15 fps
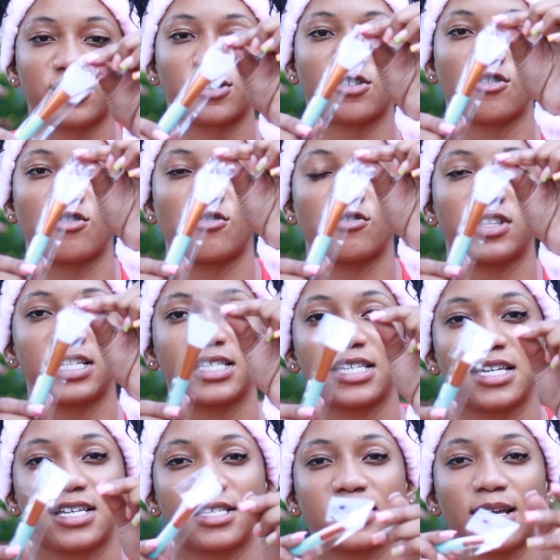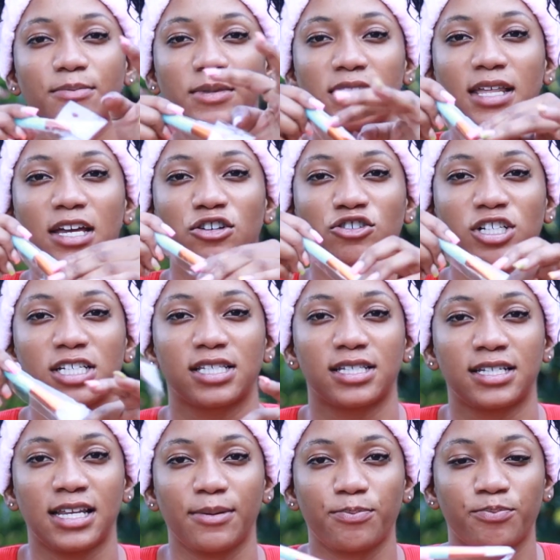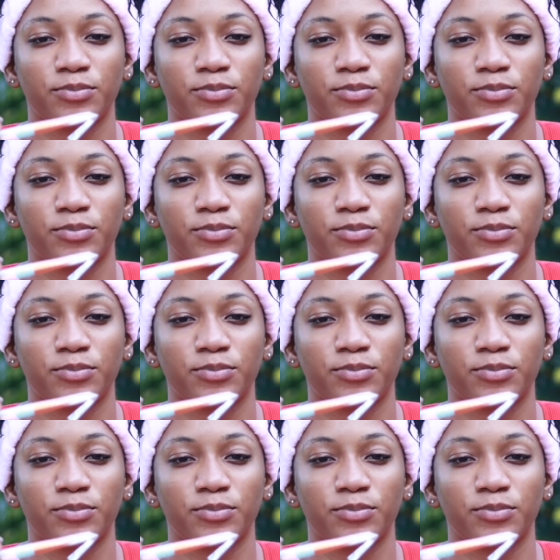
So this is something that you just dip,